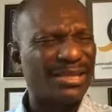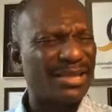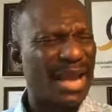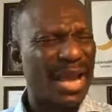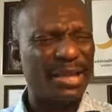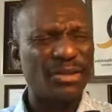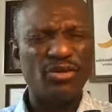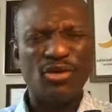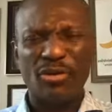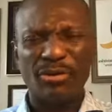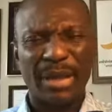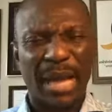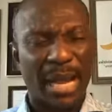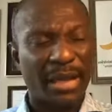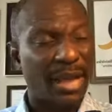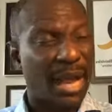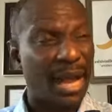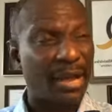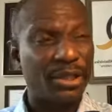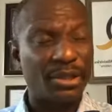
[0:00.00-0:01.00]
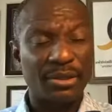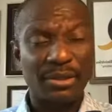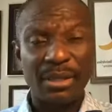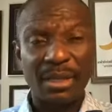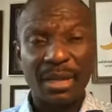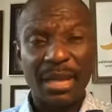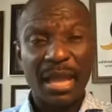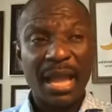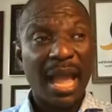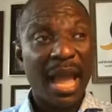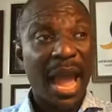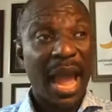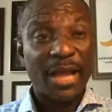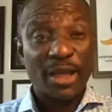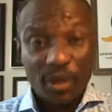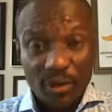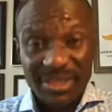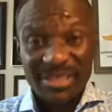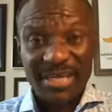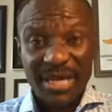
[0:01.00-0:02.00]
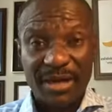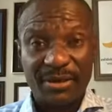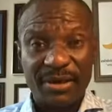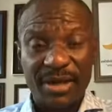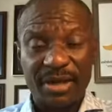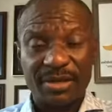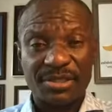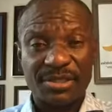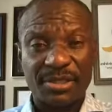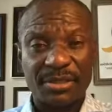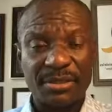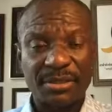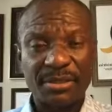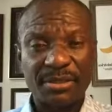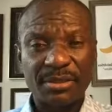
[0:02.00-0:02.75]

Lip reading: Are you serious?